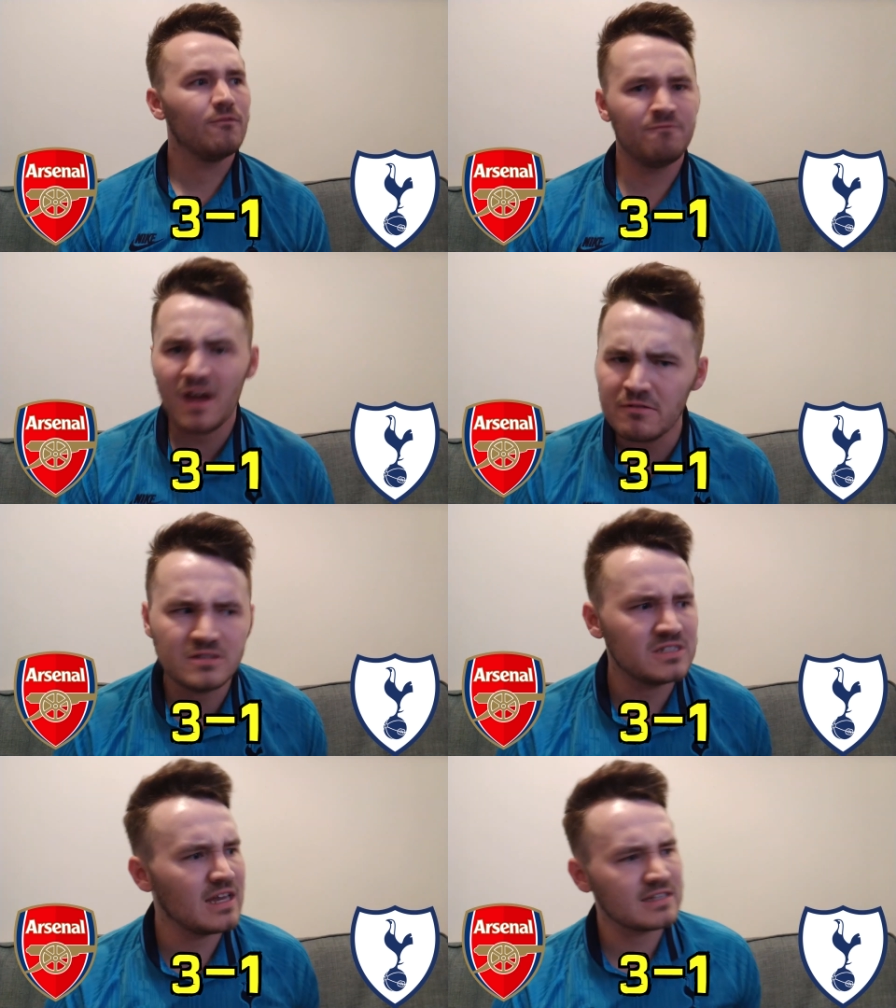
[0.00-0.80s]

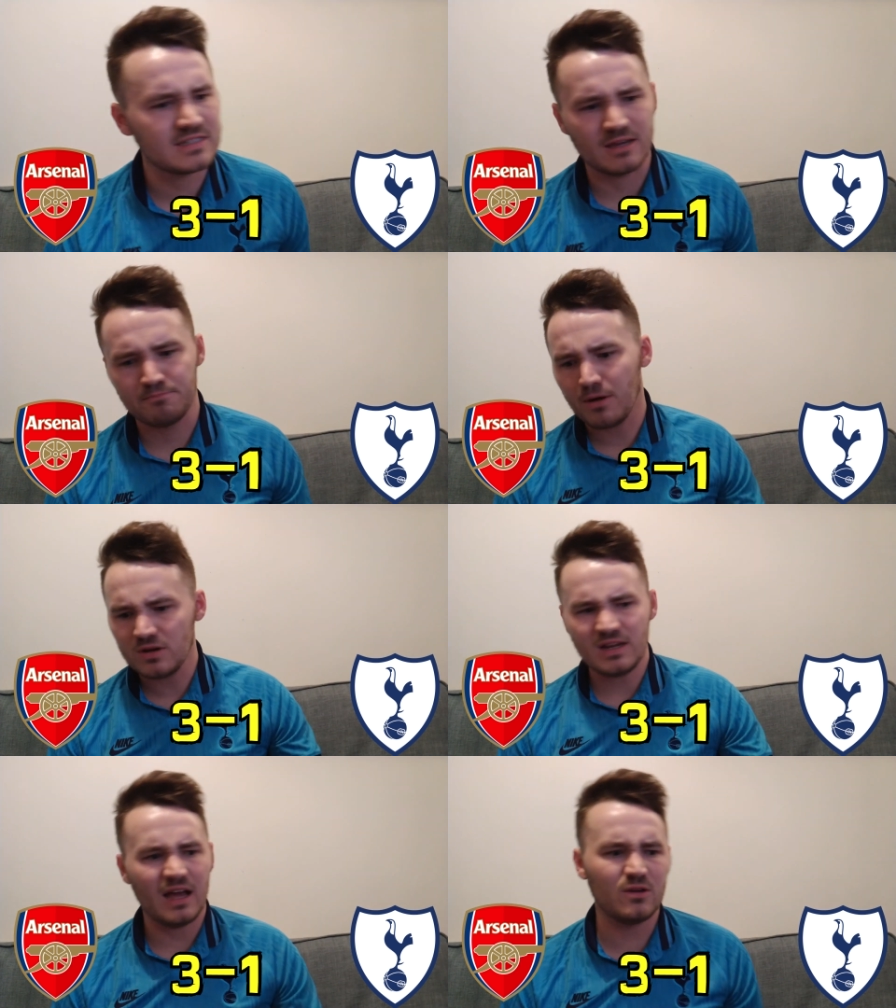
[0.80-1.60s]
Very static,
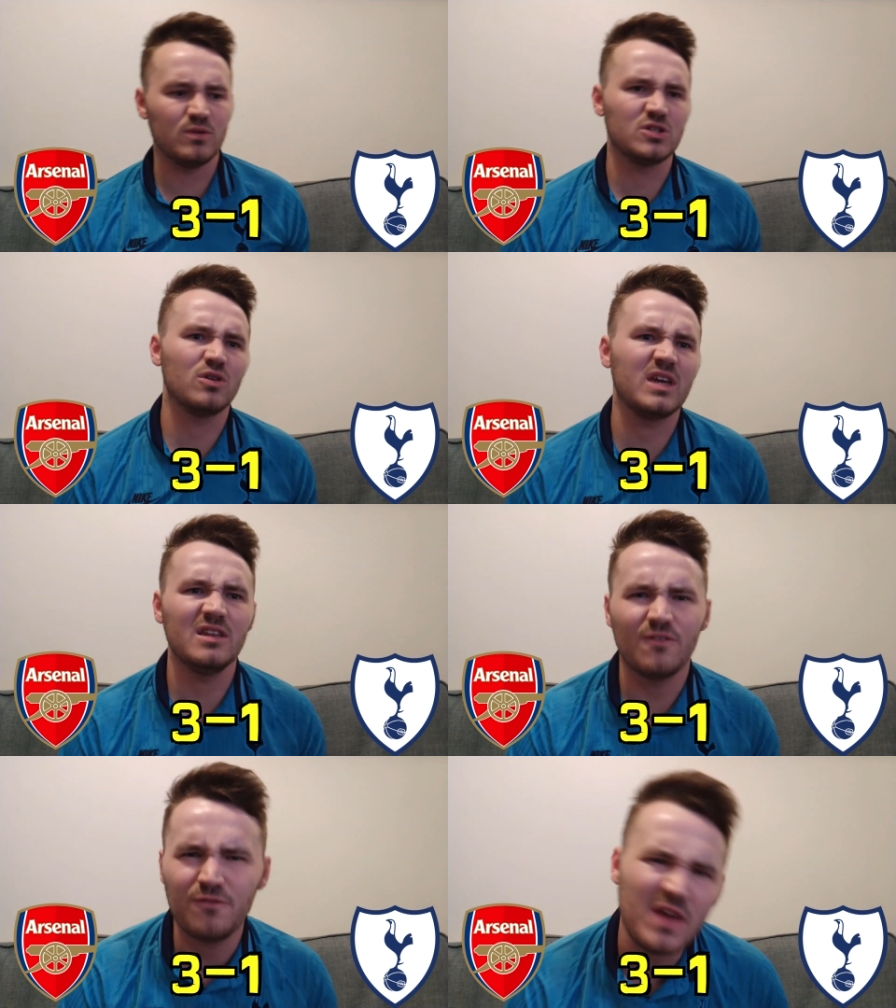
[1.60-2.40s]
body language,
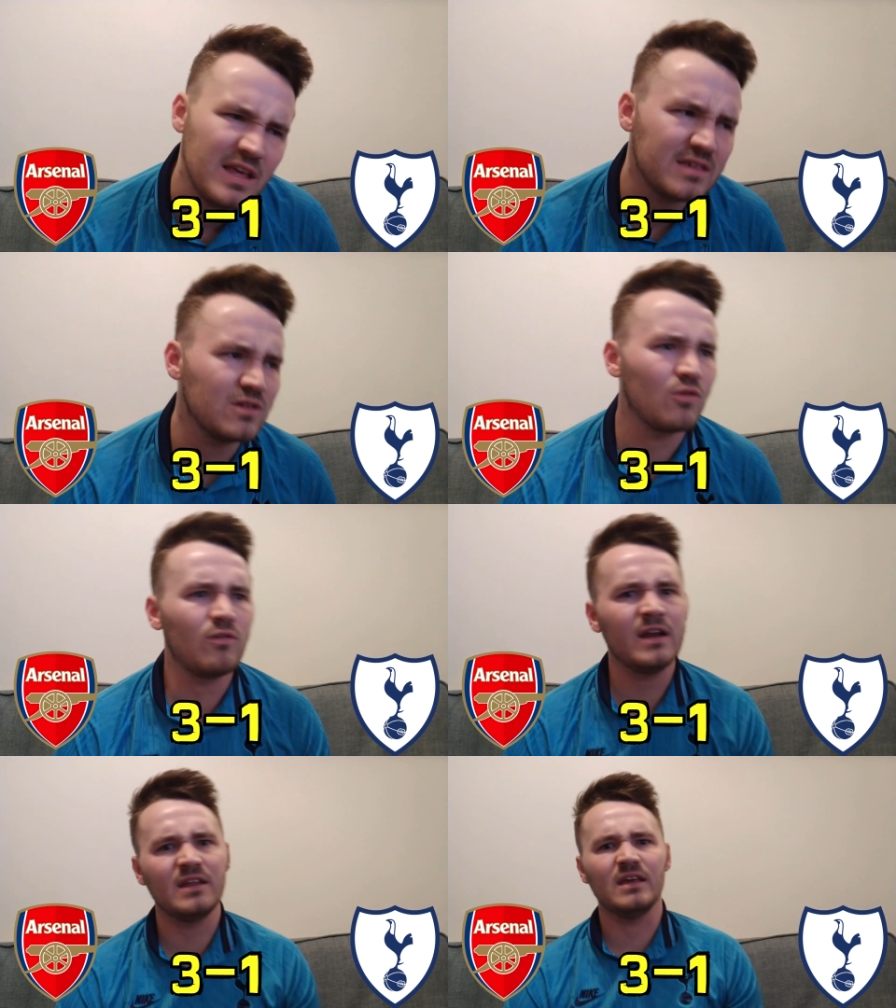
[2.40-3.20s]
looking defeated
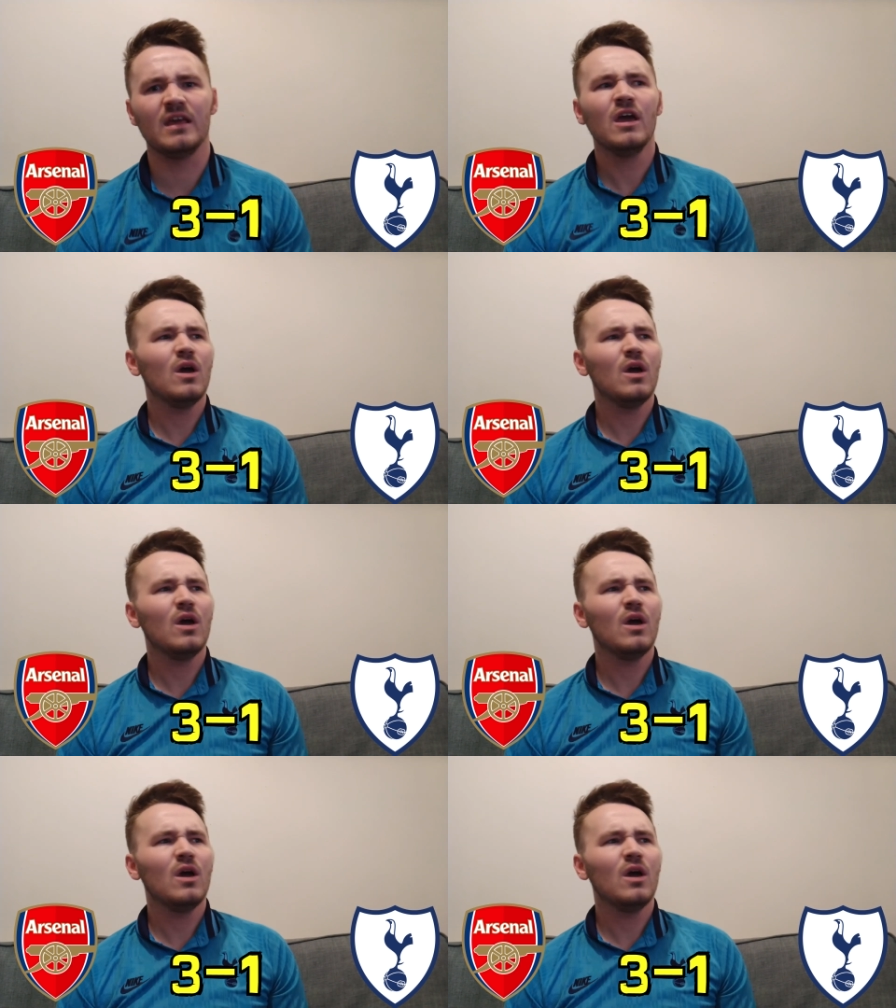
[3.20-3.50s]
already.